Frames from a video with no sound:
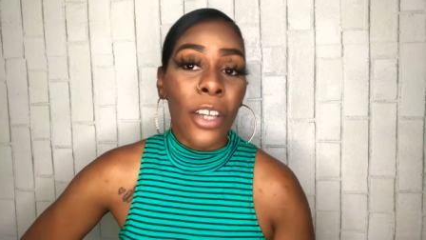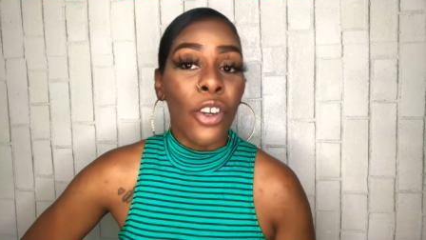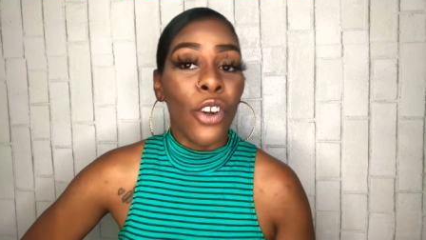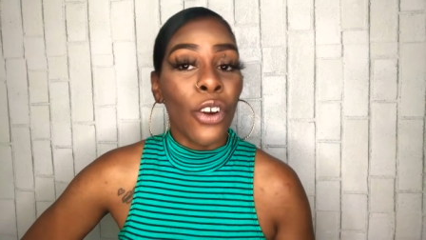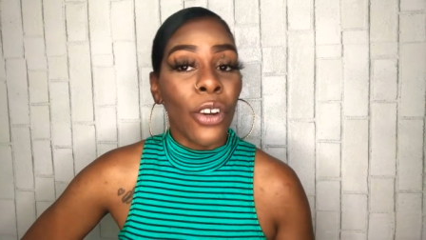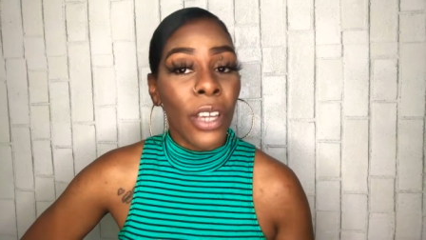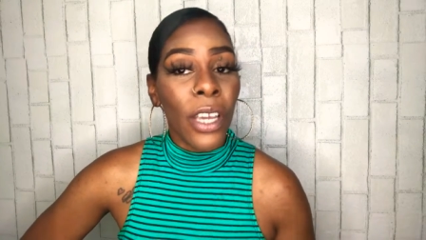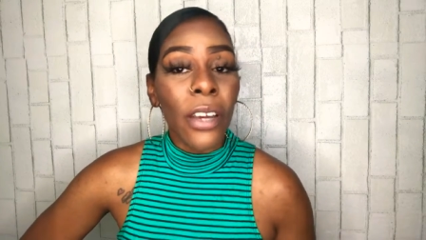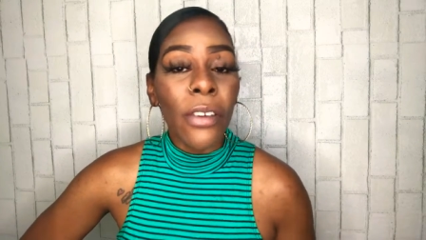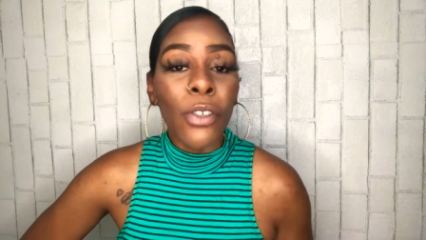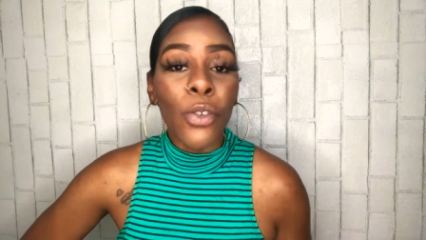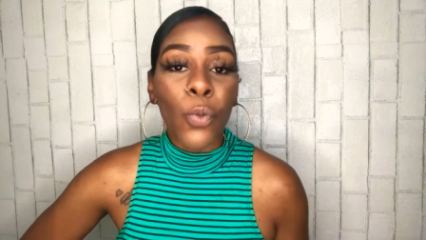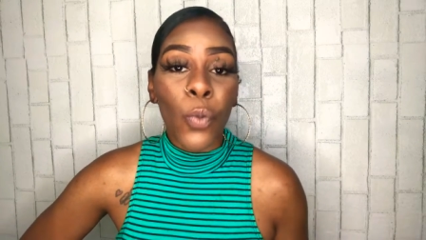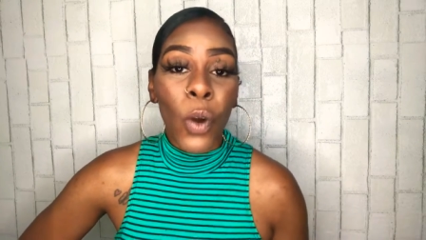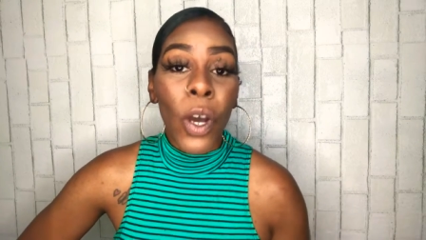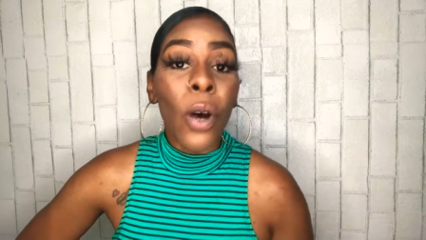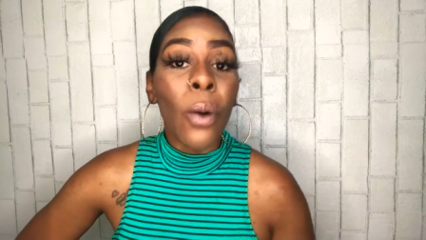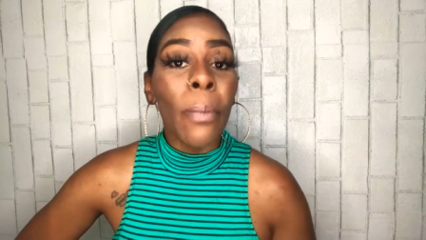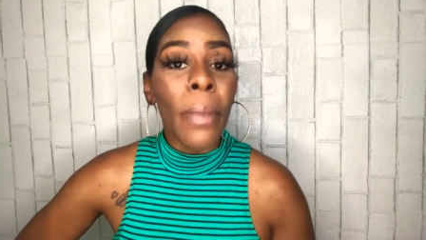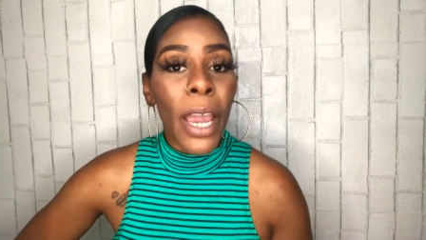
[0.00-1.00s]
your gifts
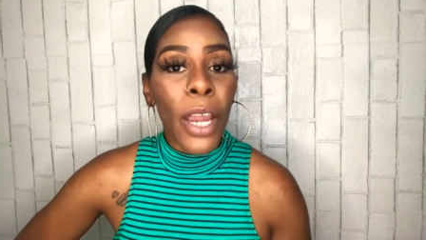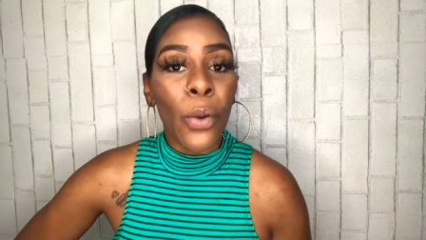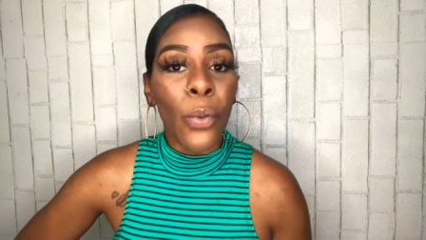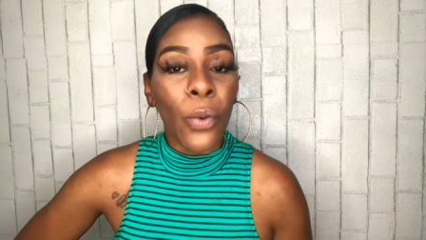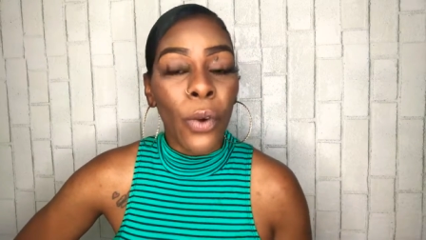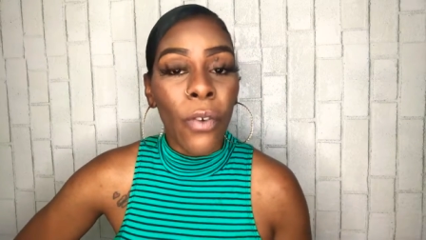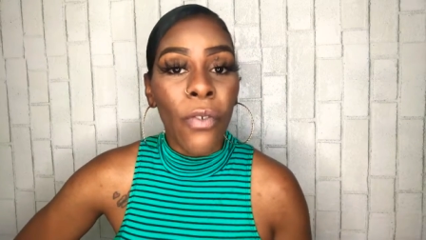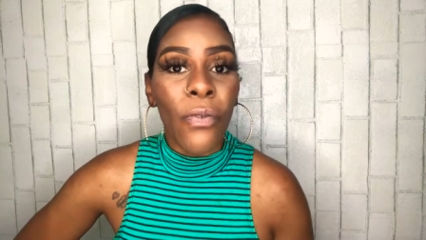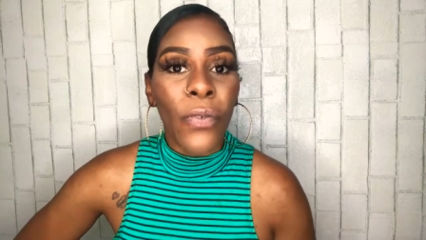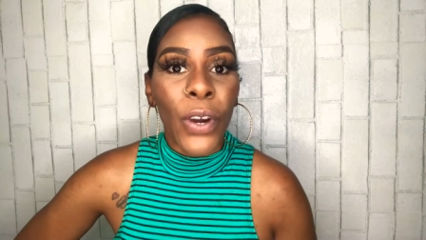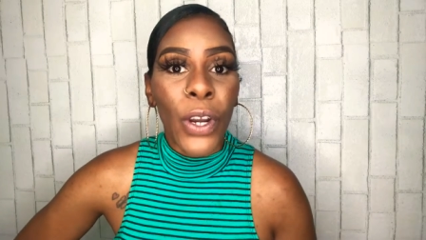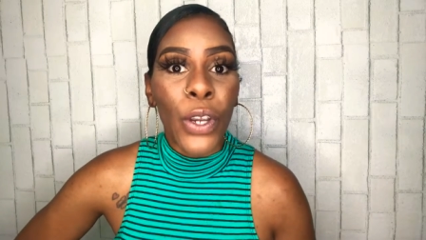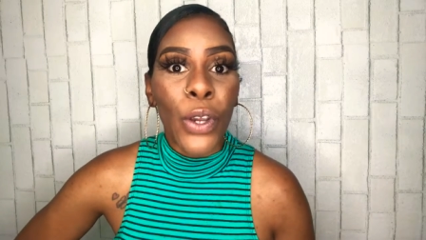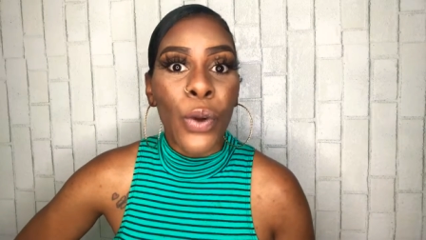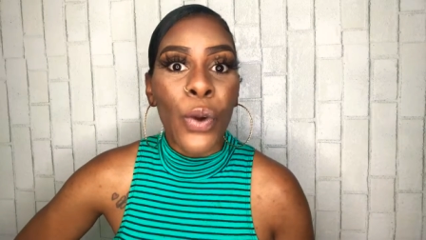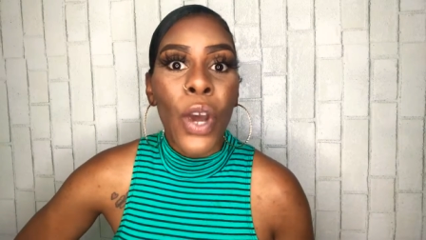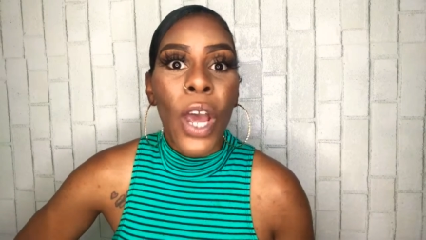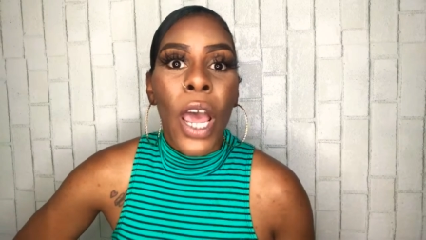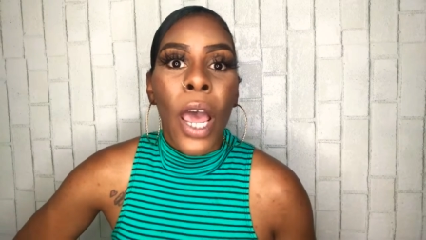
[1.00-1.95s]
will make room for you,